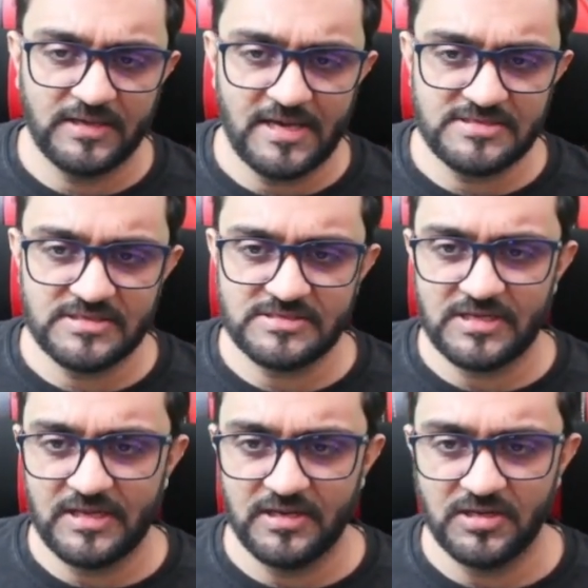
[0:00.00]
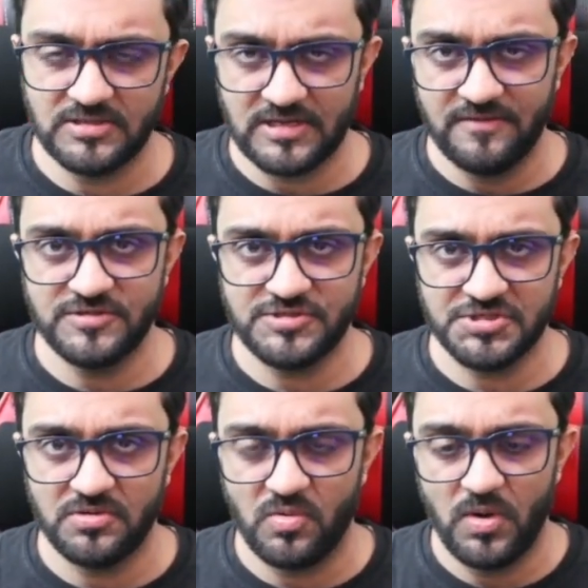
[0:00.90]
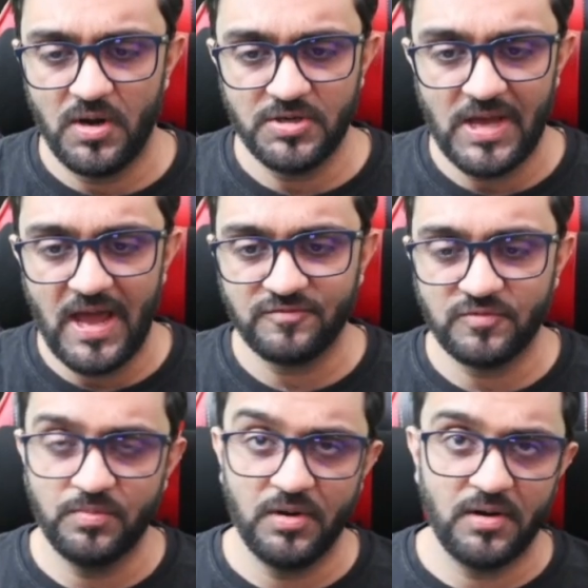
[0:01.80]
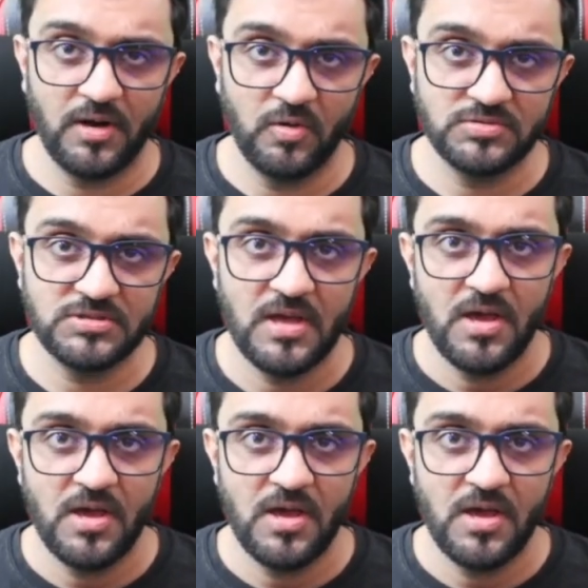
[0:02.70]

cases in television where you have to blur out